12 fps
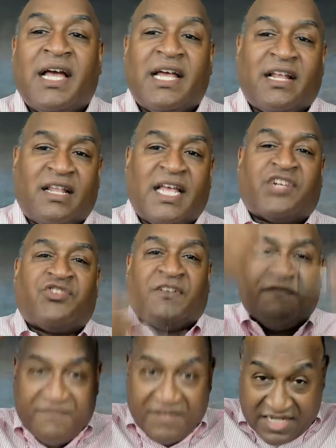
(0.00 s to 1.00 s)
an
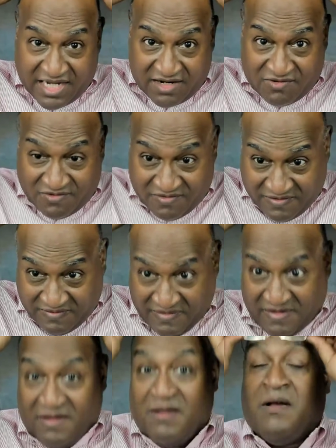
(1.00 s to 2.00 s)
electric vehicle.
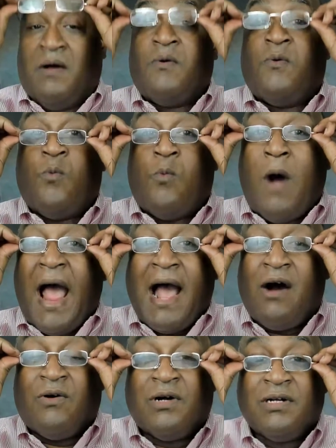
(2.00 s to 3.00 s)

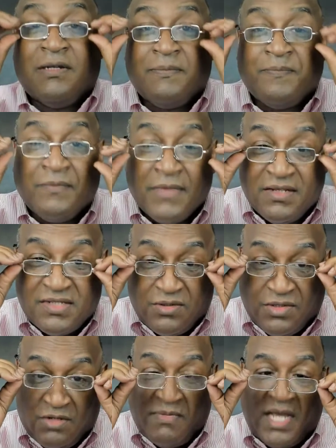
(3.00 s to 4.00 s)
Wow. So
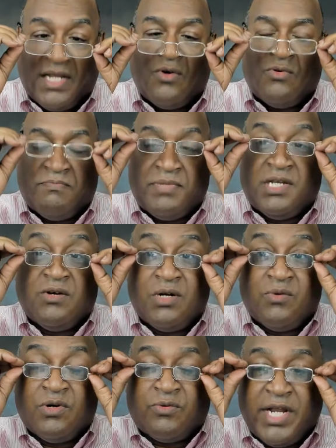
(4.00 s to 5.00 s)
you might go, be
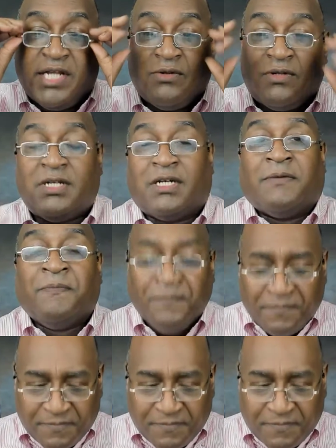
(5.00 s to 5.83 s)
going, well, Randall, look,